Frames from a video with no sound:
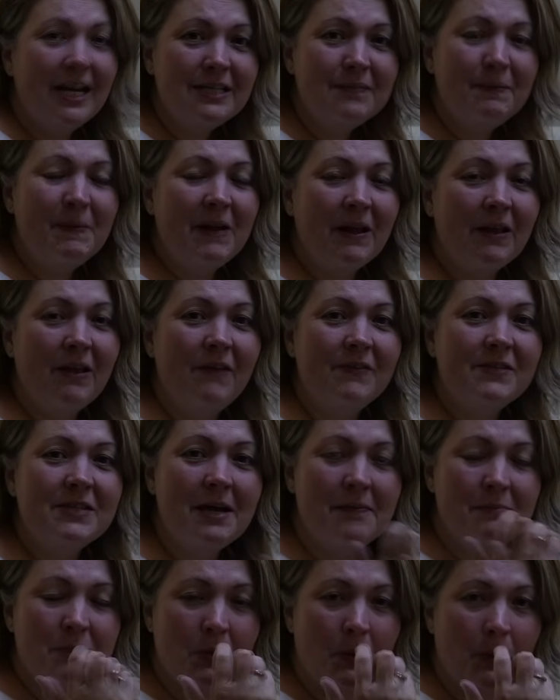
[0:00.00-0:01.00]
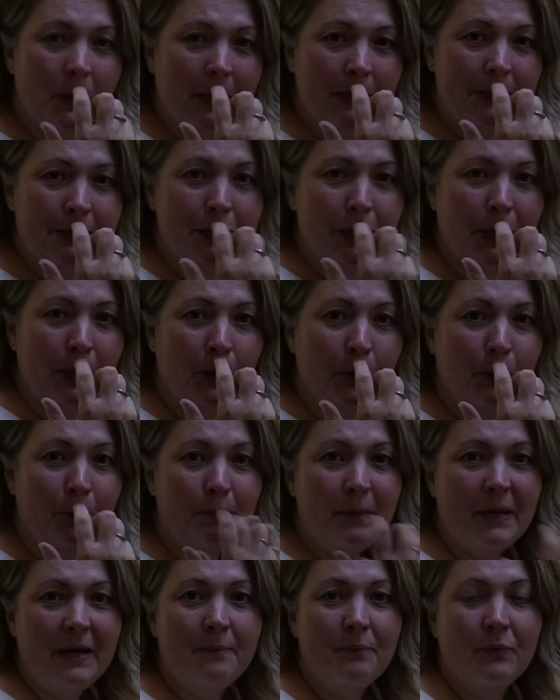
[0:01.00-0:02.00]
I spent a lot of time talking to
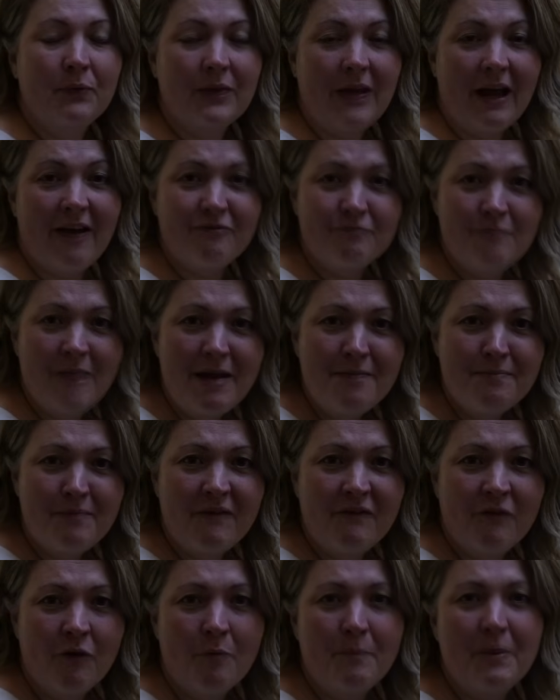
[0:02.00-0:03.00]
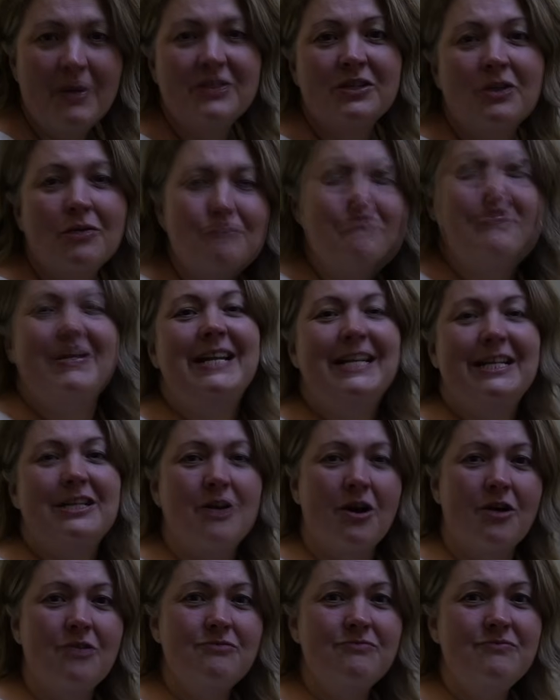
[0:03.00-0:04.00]
people that I've met before but don't really
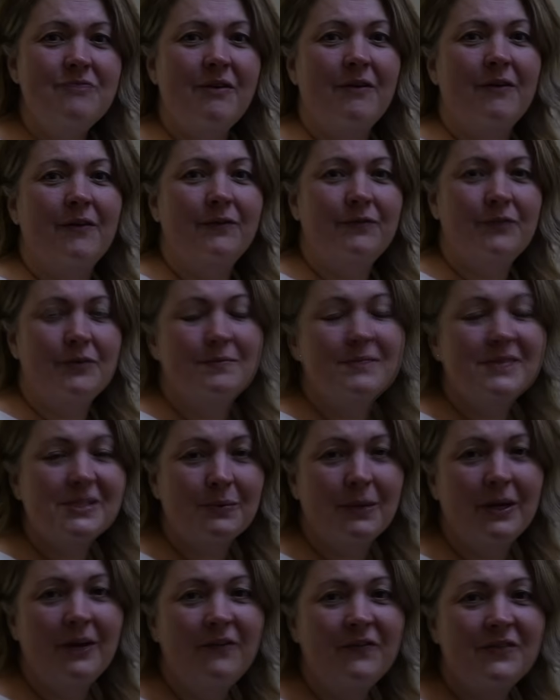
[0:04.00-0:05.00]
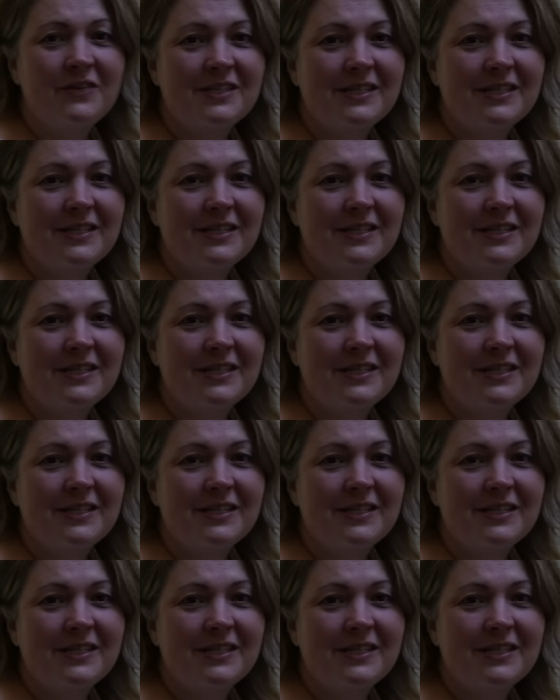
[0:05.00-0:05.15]
know from Swift,